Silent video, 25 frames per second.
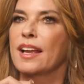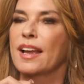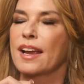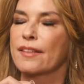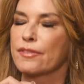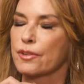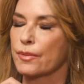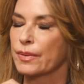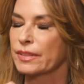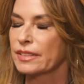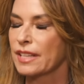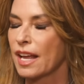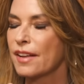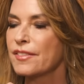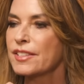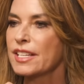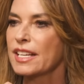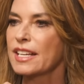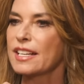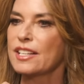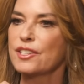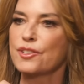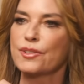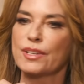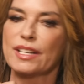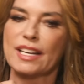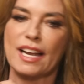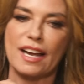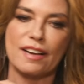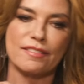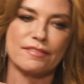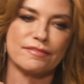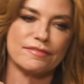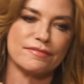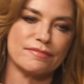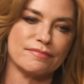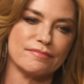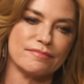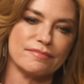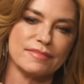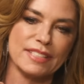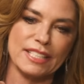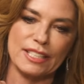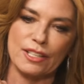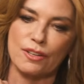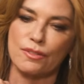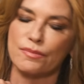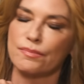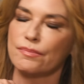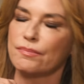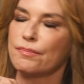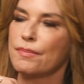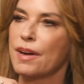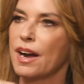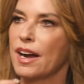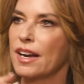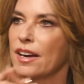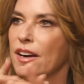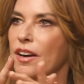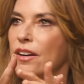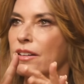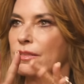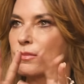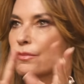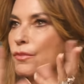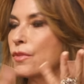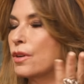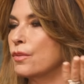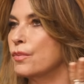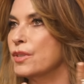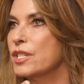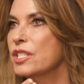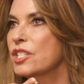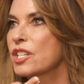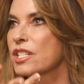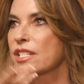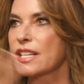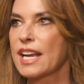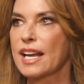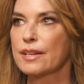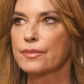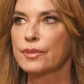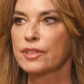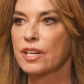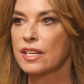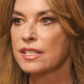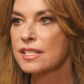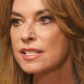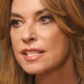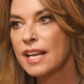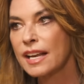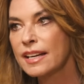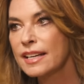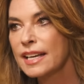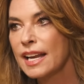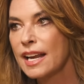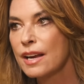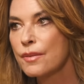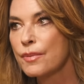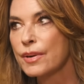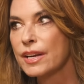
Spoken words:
Everyone loves it. You have, we just had one on Sunday.